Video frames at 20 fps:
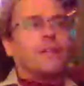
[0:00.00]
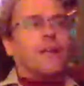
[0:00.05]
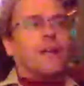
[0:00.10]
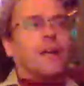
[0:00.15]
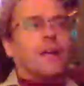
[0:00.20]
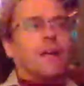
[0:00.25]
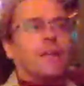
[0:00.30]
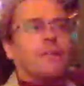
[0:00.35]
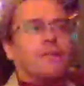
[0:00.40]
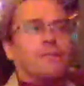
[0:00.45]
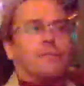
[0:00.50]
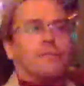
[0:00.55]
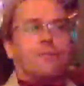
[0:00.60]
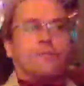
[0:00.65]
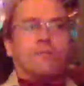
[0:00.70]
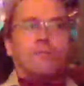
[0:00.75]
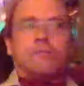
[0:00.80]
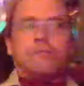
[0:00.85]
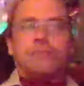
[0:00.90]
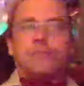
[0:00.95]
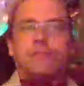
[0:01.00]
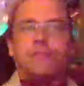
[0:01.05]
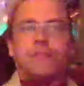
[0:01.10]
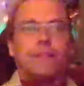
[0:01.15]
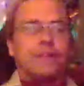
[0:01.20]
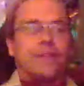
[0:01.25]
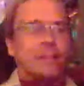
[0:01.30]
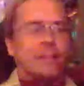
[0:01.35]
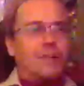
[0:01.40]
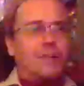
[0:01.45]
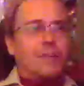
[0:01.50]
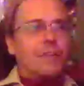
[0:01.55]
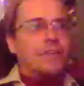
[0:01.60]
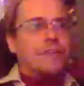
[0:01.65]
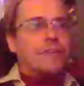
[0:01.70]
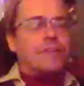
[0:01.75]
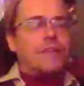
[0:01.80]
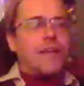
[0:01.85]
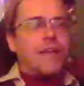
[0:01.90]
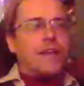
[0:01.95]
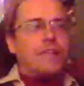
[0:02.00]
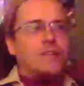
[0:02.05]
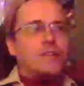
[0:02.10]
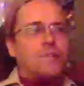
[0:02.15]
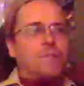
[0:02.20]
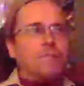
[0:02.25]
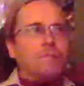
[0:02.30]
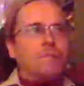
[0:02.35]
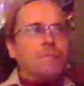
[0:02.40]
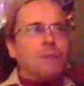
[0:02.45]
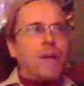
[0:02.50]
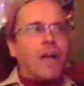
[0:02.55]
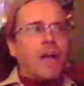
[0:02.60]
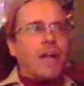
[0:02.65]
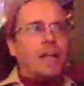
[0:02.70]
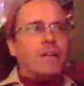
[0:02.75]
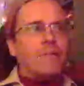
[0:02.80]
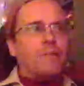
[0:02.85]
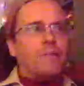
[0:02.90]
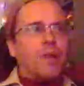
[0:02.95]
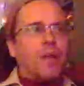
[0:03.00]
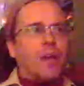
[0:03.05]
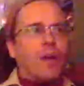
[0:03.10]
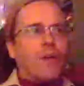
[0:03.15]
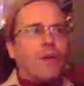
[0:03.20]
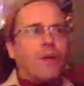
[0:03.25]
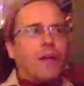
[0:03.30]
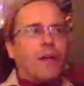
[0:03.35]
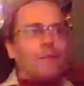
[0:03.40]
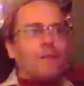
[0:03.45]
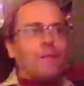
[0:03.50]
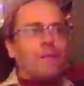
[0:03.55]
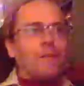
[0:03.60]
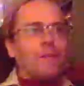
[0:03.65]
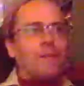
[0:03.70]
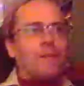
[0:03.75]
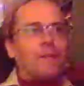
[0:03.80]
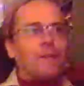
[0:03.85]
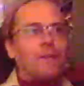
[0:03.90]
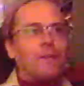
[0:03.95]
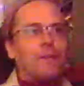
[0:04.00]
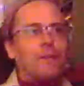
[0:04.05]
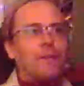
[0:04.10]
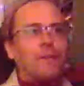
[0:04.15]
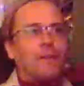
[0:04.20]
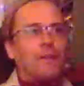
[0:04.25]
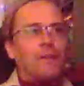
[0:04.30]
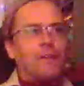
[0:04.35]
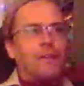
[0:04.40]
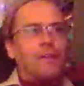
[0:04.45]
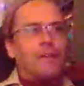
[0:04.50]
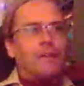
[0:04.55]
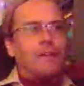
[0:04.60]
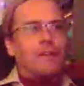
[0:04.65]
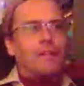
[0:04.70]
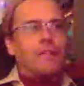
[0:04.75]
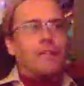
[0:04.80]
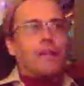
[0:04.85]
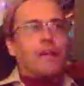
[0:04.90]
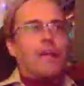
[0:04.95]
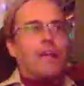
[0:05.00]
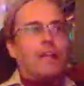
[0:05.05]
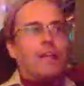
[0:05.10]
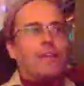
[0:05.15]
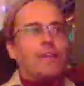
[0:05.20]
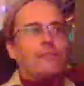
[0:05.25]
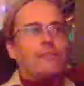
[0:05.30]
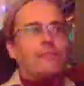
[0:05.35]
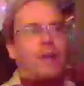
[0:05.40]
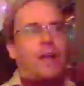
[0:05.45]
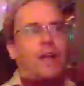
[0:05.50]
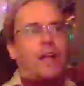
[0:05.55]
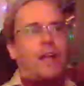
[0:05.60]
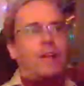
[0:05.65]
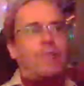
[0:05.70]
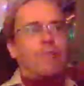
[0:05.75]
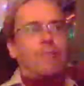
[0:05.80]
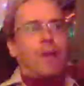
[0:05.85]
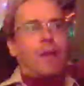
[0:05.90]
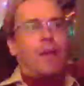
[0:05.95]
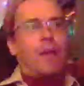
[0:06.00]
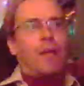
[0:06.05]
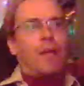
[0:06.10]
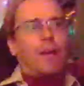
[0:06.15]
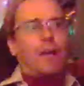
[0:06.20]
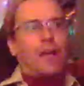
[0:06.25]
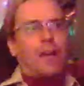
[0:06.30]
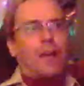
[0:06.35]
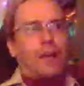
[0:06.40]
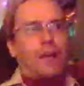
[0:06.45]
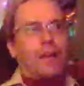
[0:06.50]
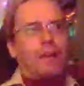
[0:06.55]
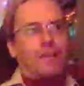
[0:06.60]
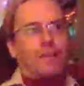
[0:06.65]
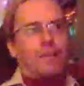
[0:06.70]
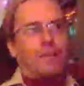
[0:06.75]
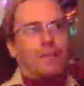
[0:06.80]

Uh That is mind blowing. That is mind blowing.